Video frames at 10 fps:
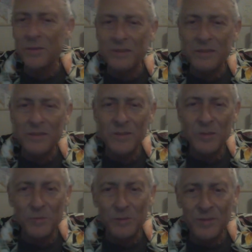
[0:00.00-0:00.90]

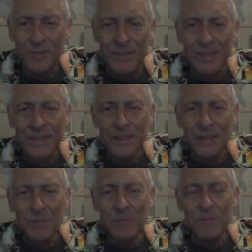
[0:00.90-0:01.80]
Consumers."
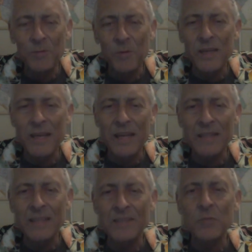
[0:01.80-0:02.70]
But before that,
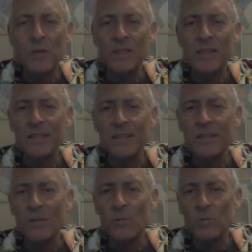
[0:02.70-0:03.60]
I just want to say
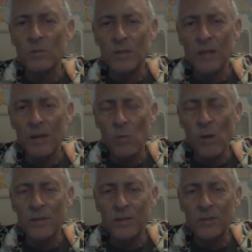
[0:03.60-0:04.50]

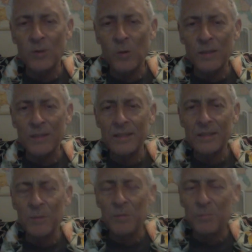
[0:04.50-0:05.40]
one of the stories
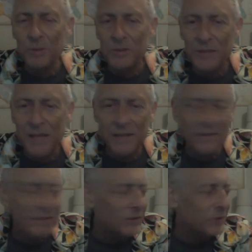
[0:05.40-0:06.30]
that's been pushed out of
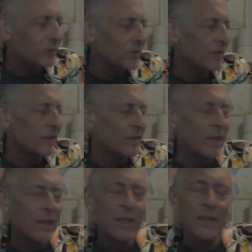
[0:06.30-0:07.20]
the news is
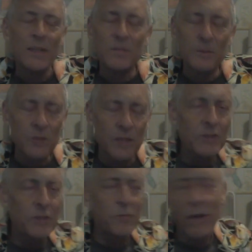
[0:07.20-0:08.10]

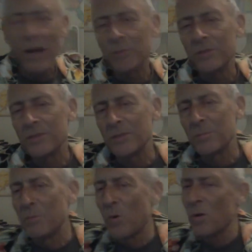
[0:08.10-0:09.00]
Virginia Roberts,
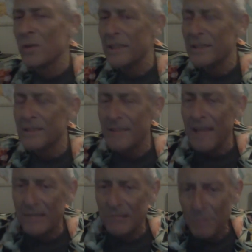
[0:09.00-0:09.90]
born in
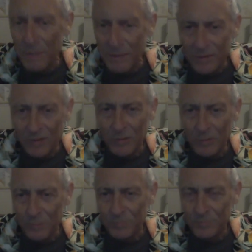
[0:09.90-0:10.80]

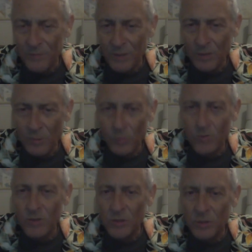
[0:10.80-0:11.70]
Sacramento. Who
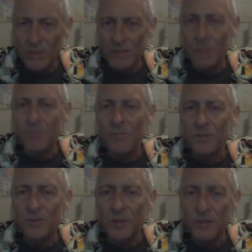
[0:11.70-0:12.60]
did she become?
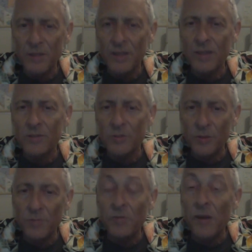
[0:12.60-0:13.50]
Virginia
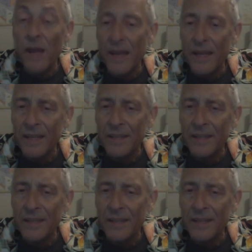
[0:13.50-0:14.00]
Giuffre,